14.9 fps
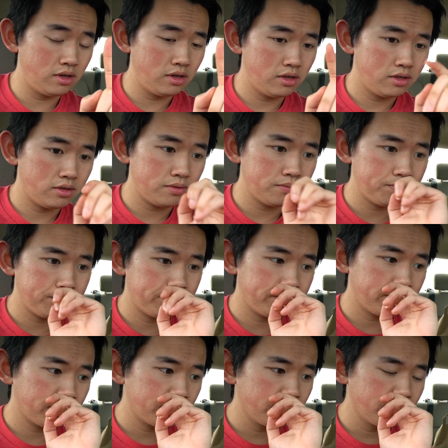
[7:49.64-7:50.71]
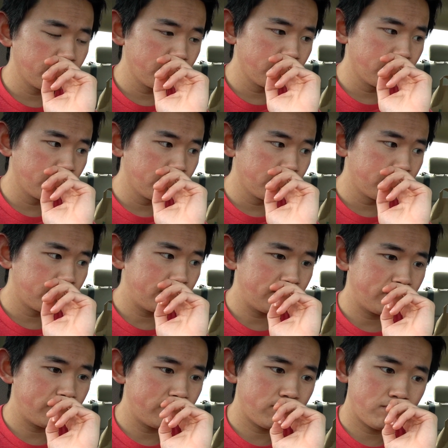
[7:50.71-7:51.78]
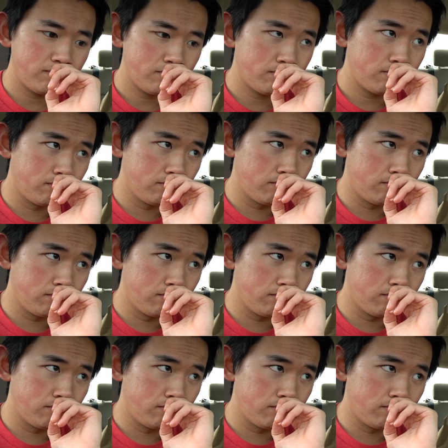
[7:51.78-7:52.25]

[no speech]